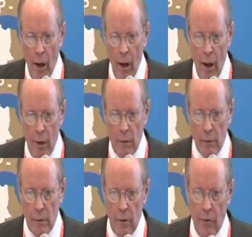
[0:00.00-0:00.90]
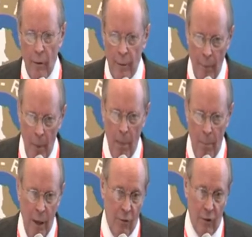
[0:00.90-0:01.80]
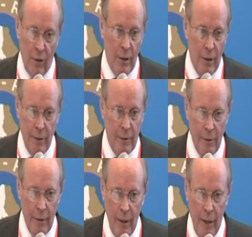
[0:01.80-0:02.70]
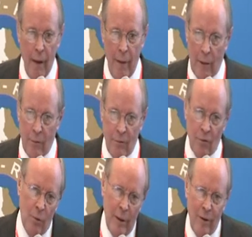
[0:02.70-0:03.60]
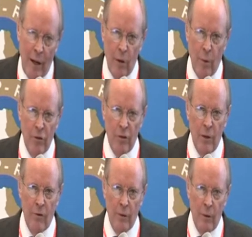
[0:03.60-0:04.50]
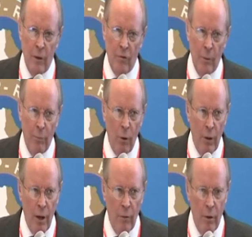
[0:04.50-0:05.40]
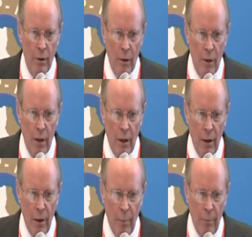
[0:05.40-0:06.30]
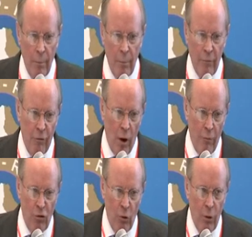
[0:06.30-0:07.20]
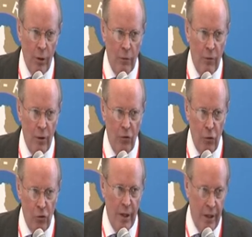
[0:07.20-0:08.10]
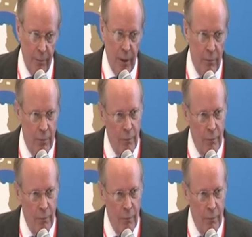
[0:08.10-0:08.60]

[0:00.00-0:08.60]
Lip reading: And basically, yeah, so evacuation it's an important cover. But for offshore, it's usually a gimme.